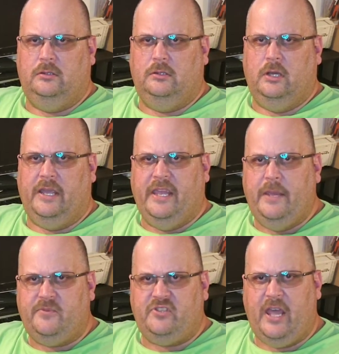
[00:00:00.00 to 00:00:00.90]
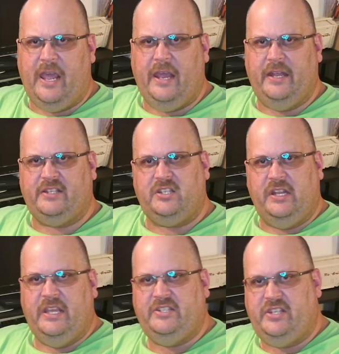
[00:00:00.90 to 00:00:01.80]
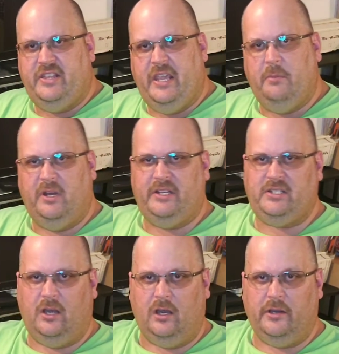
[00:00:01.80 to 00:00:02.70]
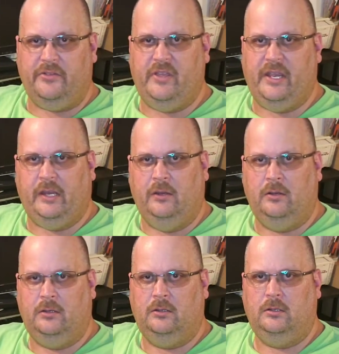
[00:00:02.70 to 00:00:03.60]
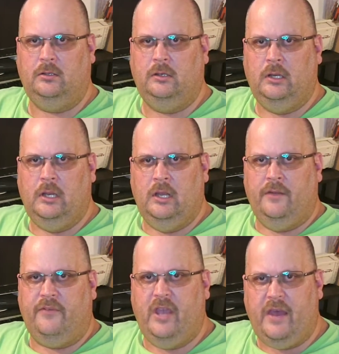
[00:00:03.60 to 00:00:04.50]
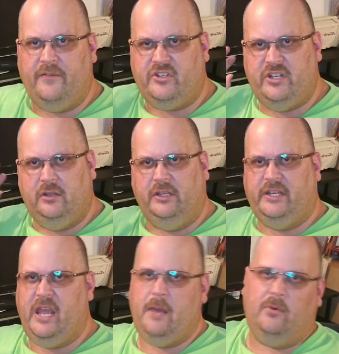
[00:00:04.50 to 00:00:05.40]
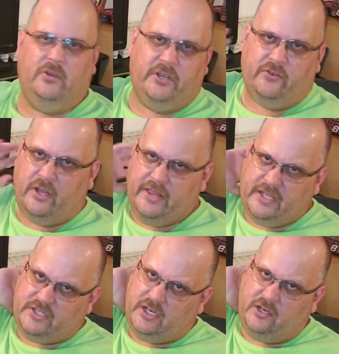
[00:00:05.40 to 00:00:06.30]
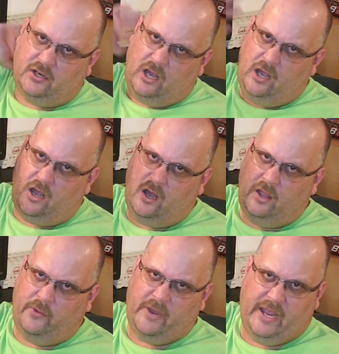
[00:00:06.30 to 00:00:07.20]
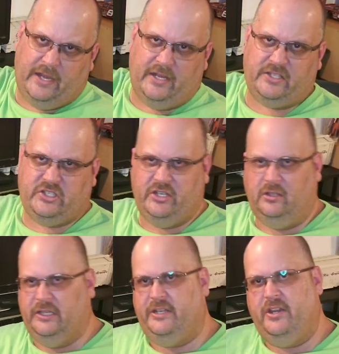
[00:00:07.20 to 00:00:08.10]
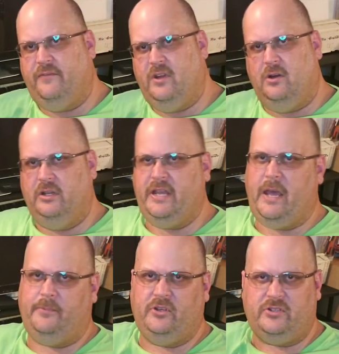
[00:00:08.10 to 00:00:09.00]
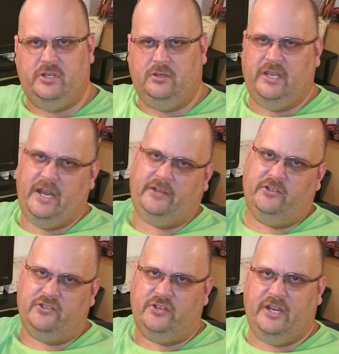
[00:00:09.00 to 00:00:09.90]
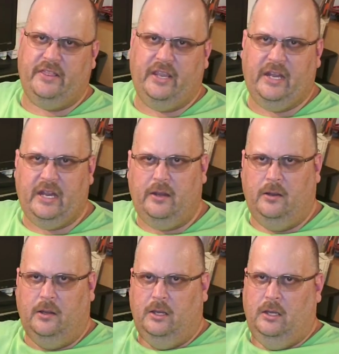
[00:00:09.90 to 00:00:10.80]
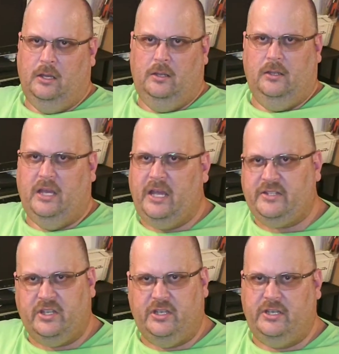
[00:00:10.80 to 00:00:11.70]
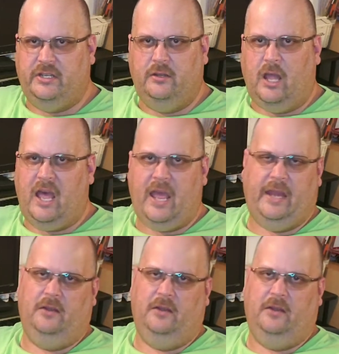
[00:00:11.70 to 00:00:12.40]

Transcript: I keep saying it's an easy thing, but it's a hard thing. If you have a shielded cable and you run that sucker all the way and it's shielded, you have no adapters, no connectors or anything in it, that's a good line